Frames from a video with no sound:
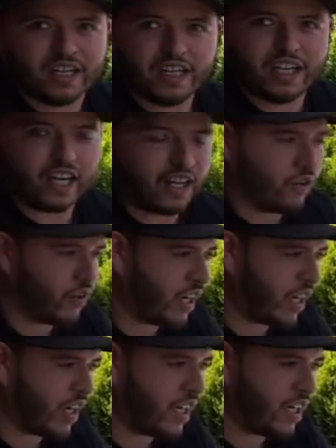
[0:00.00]
Yeah, no
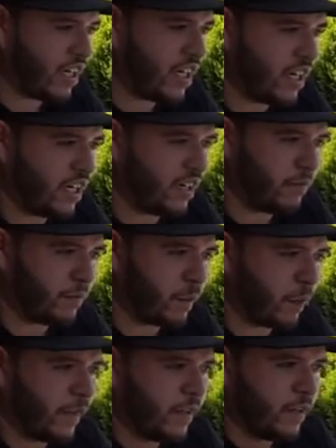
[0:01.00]
cat.
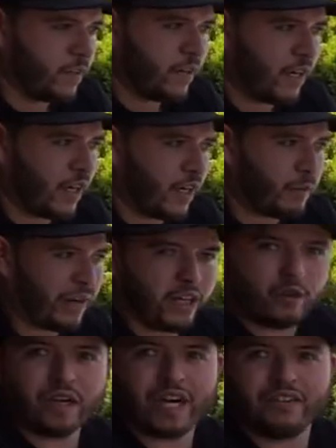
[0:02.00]
I
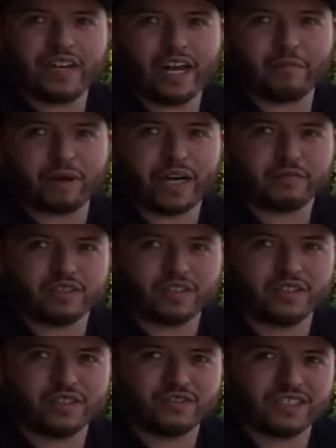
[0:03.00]
do have the downpipe
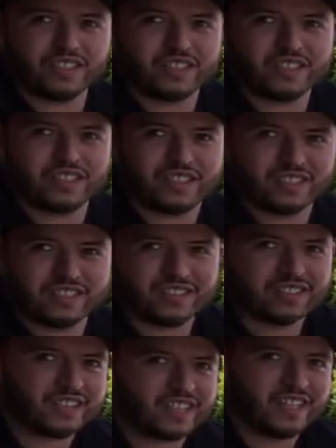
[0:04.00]
still, which
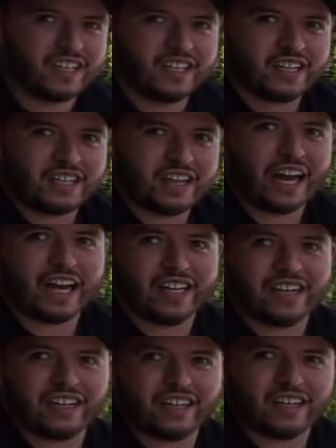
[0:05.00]
is
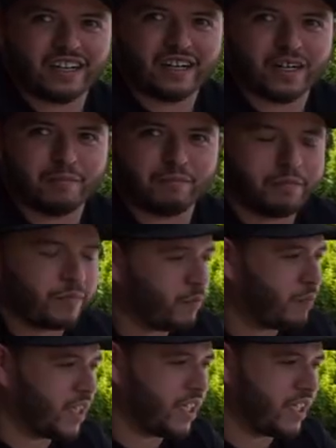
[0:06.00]
catted.
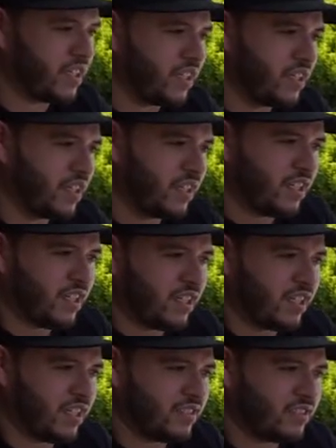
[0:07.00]
But
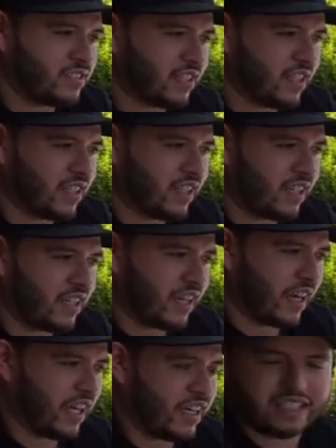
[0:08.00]
it's
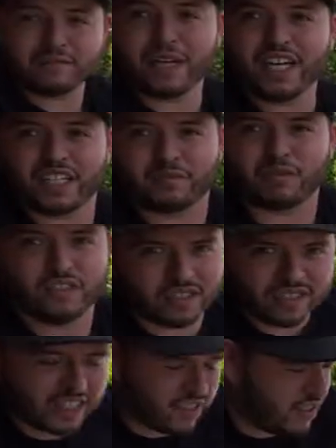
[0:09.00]
that's my next
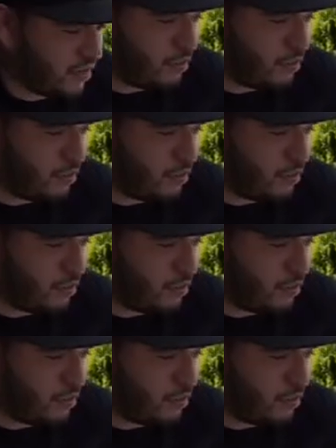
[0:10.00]
purchase actually.